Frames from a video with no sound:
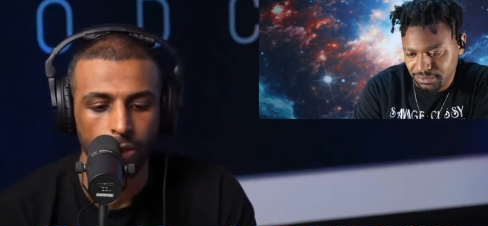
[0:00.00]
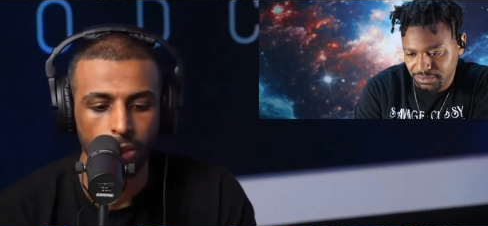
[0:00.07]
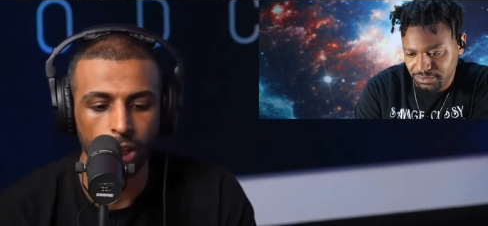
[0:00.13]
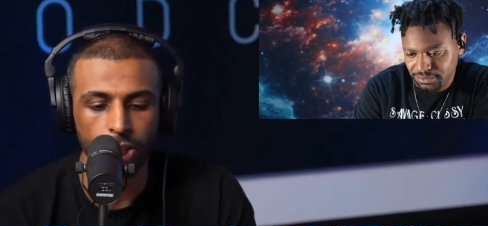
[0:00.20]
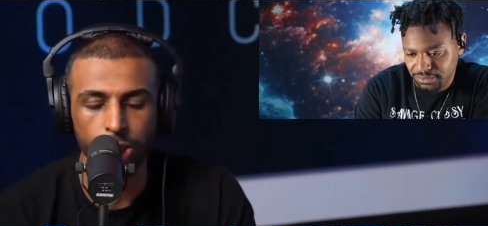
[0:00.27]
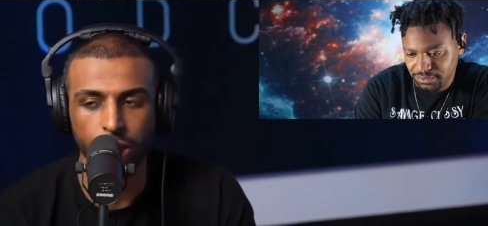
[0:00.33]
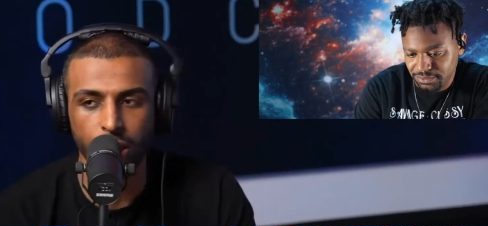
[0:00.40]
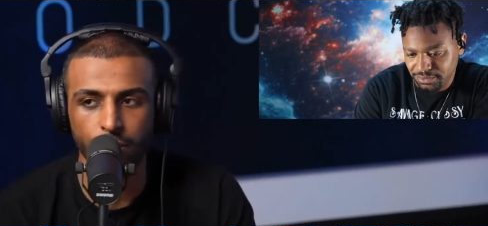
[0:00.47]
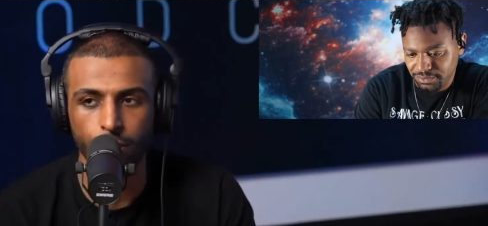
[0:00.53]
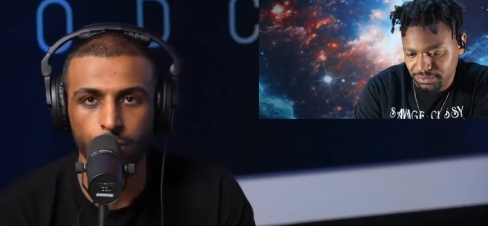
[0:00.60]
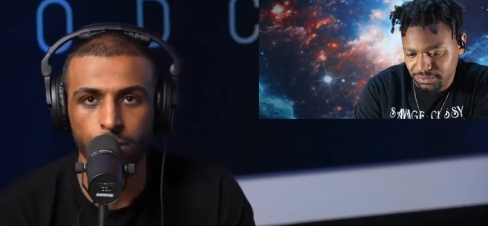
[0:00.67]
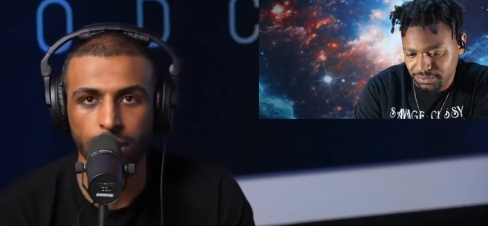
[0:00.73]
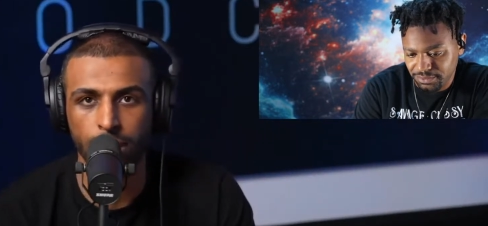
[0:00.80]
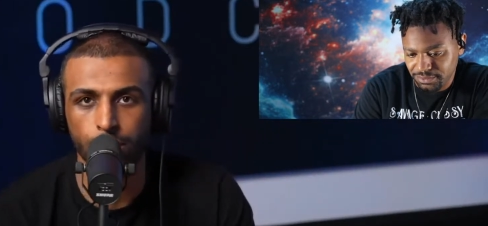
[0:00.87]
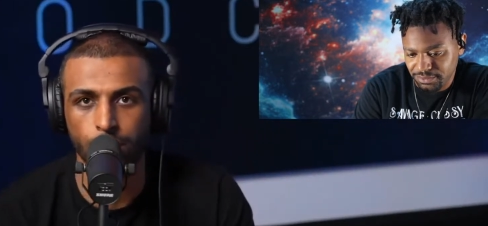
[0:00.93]
Speaker 1: Does she give
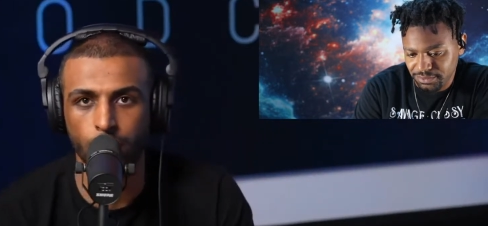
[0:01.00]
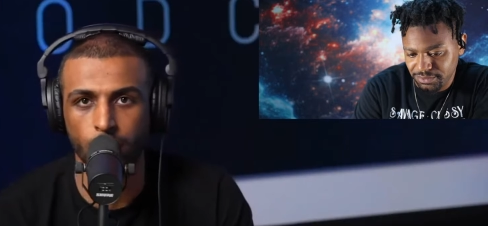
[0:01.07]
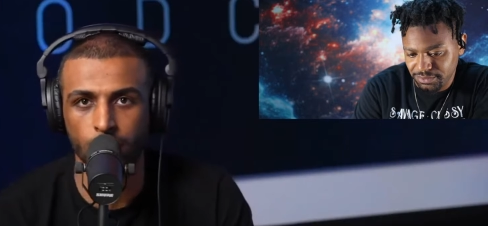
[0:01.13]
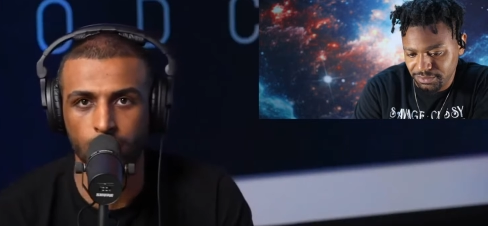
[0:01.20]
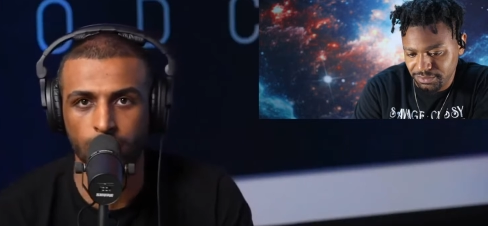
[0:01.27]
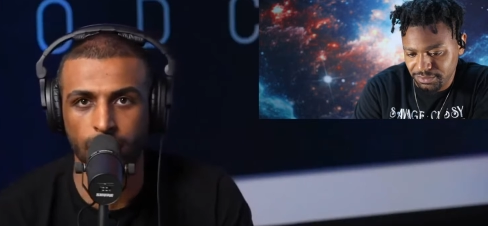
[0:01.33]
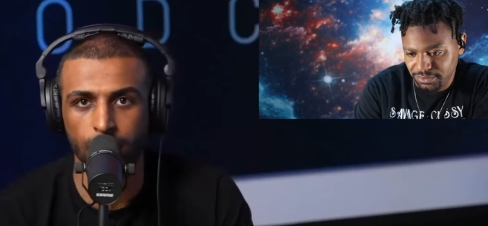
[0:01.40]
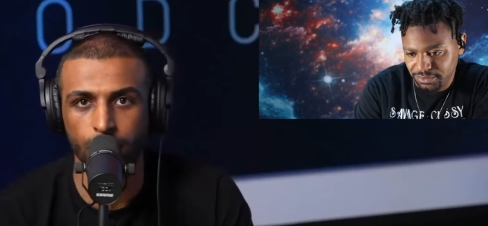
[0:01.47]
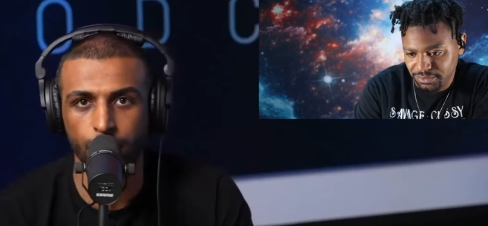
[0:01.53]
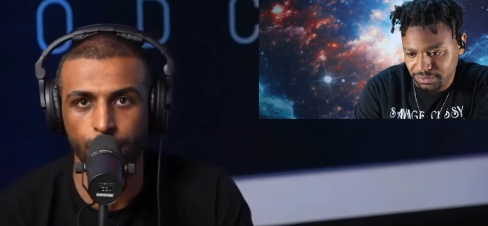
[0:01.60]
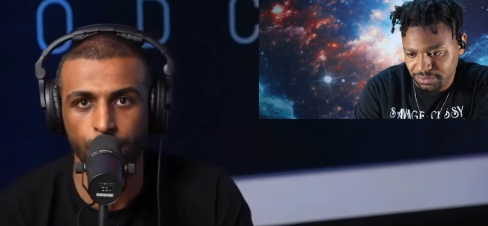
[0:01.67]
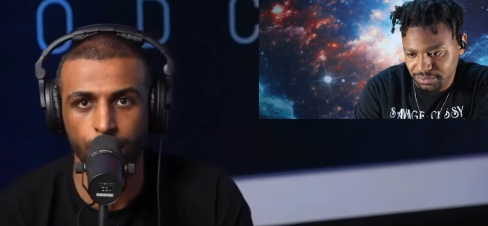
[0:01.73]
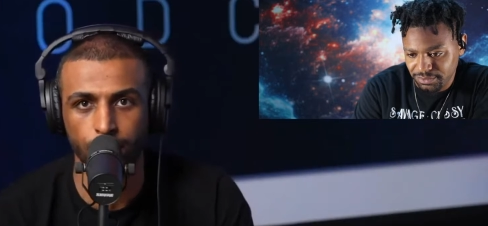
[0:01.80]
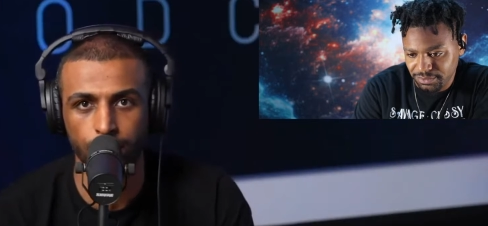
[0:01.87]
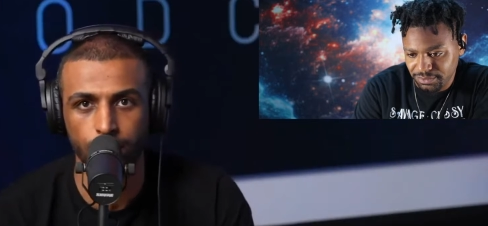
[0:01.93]
you sex regardless of how she
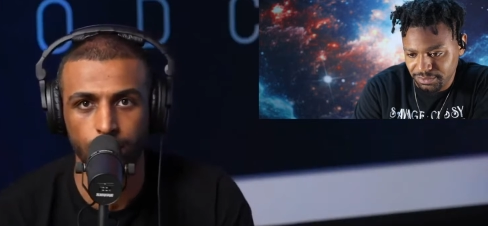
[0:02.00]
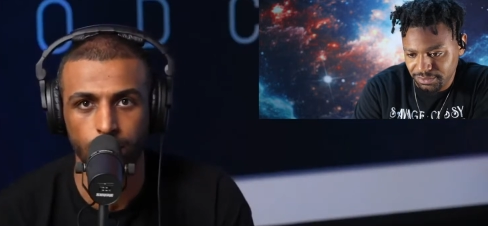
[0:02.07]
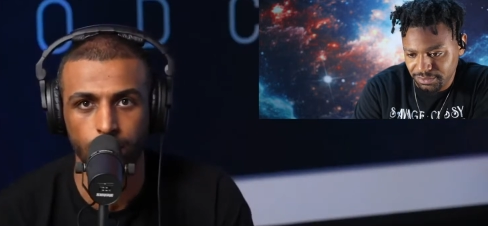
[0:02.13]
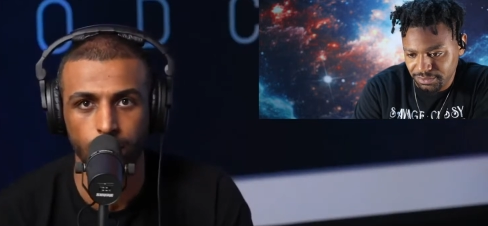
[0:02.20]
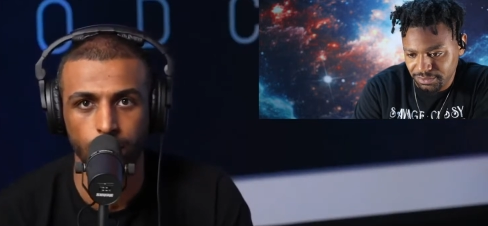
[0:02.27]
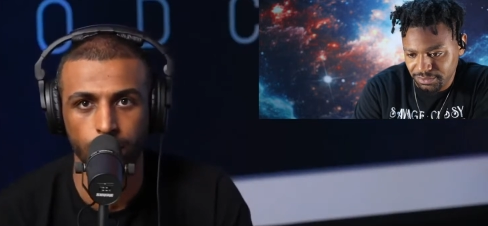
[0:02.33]
feels?